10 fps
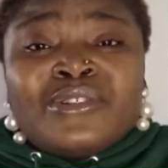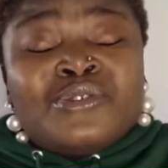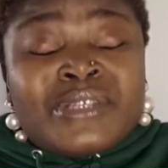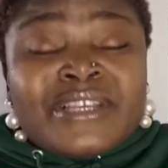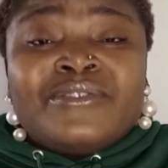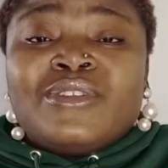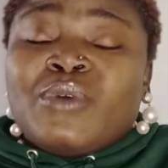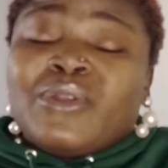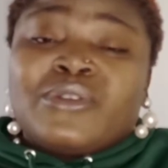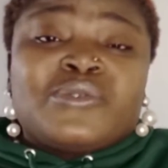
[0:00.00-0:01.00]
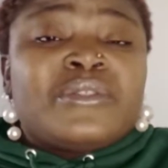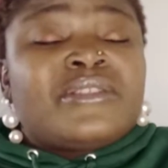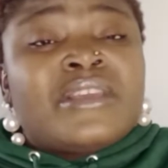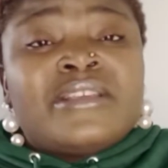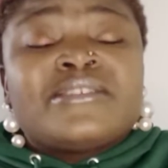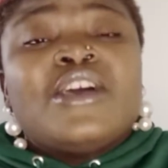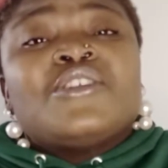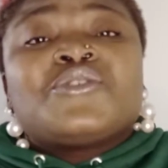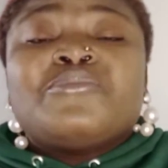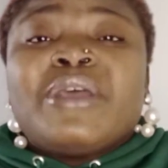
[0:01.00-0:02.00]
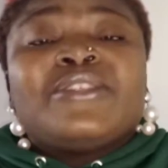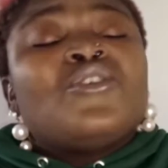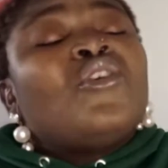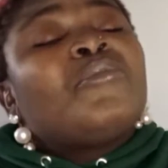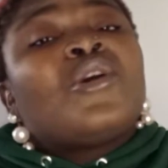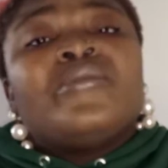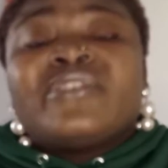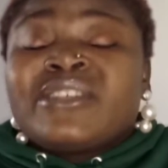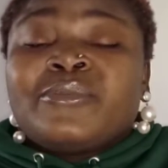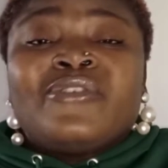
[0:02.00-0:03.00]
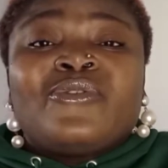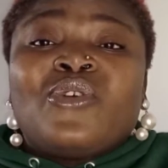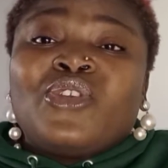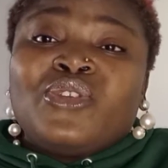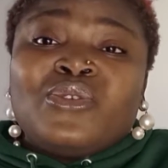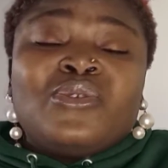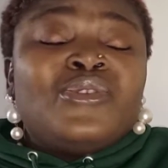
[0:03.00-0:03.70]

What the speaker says: You still need one or two things to make the home comfortable for you,